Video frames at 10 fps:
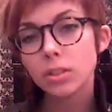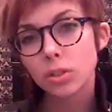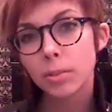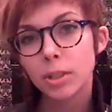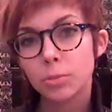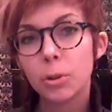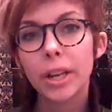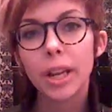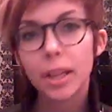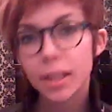so much
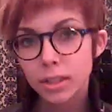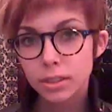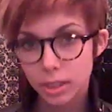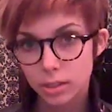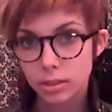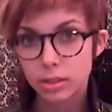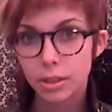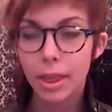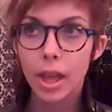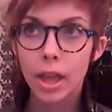more
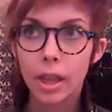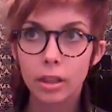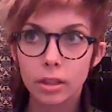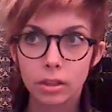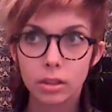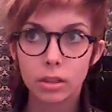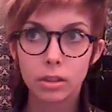innocent than